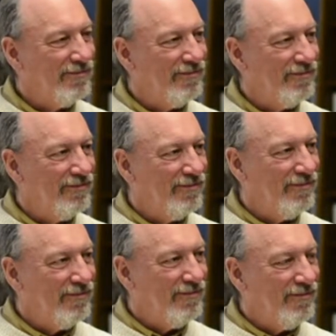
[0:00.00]

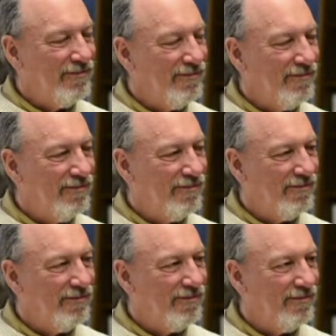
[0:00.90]

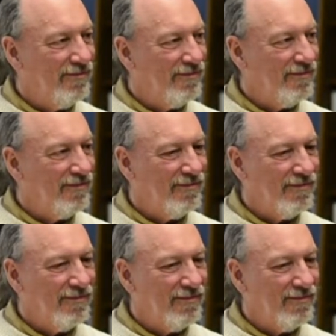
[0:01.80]

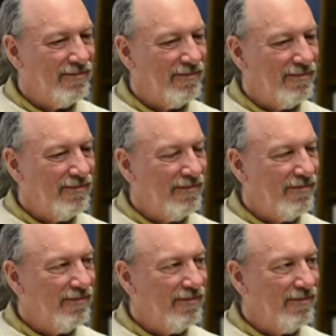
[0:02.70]

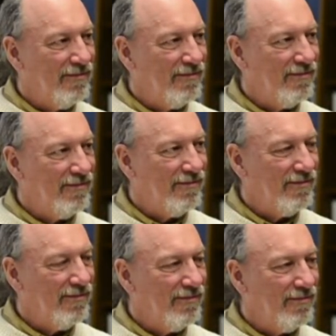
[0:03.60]

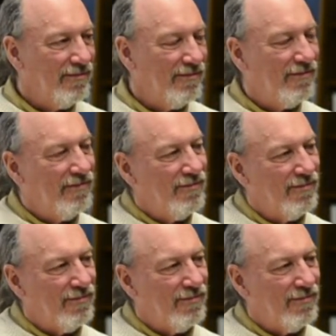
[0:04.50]
(silent)